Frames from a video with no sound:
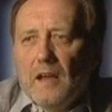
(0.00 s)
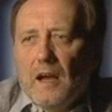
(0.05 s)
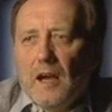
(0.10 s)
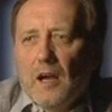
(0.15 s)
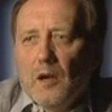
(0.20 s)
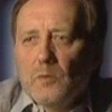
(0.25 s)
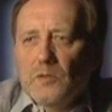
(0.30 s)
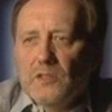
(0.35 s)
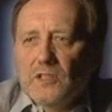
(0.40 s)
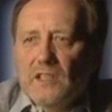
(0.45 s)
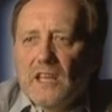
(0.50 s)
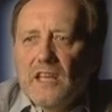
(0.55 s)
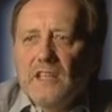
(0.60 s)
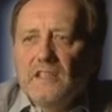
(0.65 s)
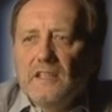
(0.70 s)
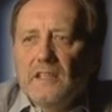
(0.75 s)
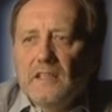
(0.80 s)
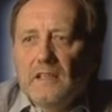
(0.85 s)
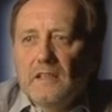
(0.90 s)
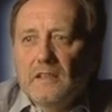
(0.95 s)
I was
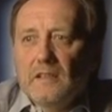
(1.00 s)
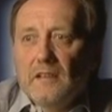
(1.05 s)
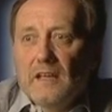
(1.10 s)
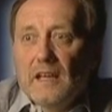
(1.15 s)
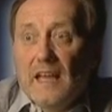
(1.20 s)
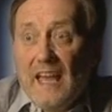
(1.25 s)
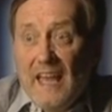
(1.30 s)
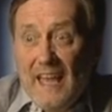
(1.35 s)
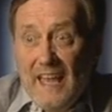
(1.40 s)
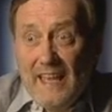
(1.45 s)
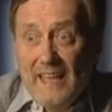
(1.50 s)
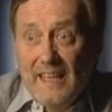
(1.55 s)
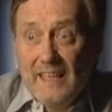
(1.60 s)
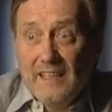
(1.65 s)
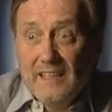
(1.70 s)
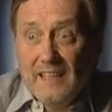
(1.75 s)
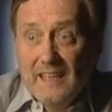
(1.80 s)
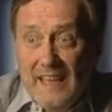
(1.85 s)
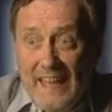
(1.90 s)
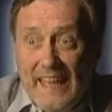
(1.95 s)
attending
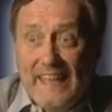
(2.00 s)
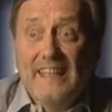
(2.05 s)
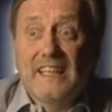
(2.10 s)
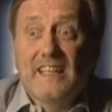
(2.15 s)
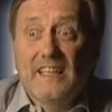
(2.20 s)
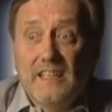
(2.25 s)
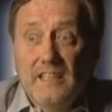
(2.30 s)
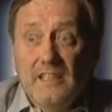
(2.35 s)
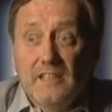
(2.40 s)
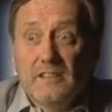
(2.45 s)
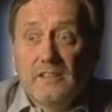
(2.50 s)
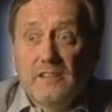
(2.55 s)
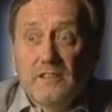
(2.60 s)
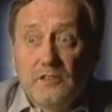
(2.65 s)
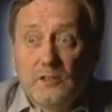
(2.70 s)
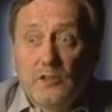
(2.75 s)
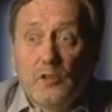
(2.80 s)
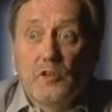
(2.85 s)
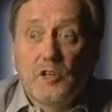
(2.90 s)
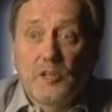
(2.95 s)
a Henley
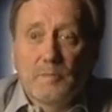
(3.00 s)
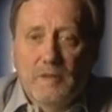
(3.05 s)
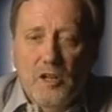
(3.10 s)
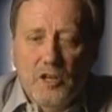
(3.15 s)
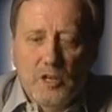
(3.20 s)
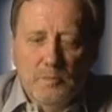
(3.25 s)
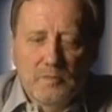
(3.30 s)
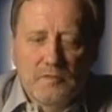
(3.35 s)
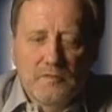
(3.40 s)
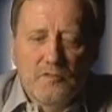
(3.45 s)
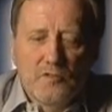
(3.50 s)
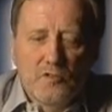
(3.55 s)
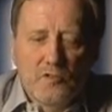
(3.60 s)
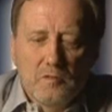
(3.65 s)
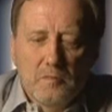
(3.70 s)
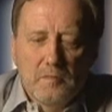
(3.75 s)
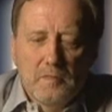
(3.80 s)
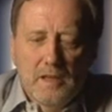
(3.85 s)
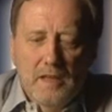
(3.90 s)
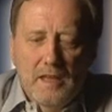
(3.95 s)
knowledge management
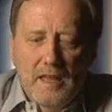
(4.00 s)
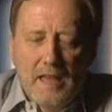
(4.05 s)
forum,